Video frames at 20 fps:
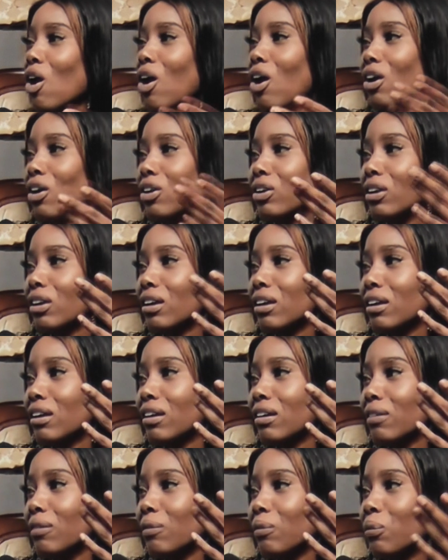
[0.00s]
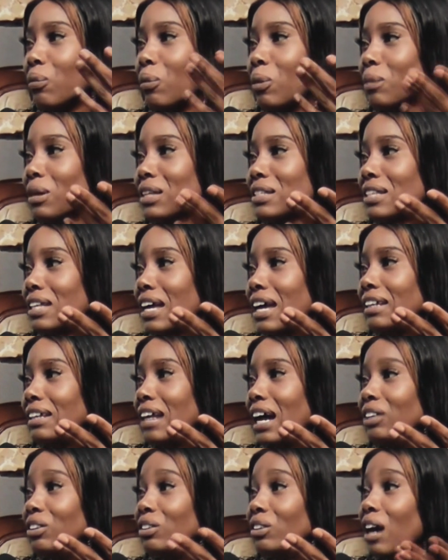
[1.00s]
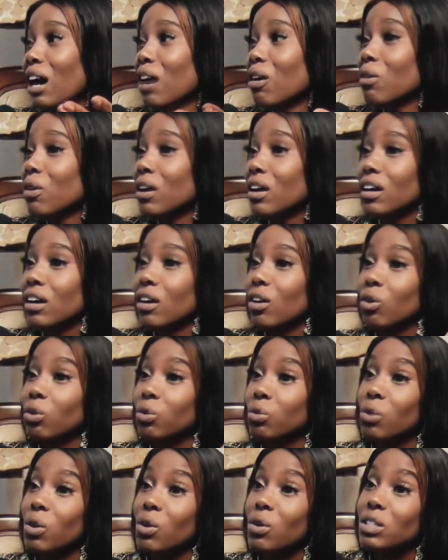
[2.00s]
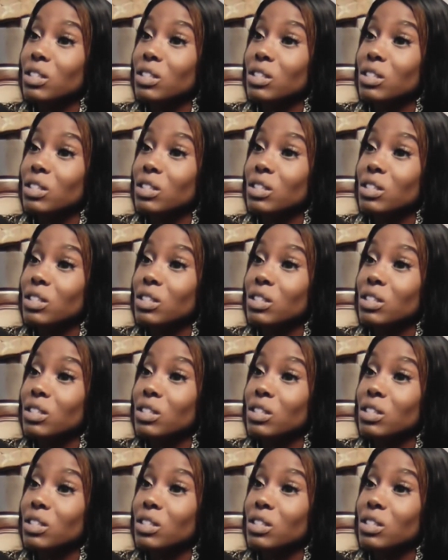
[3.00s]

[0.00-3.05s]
on a woman's head that Oluo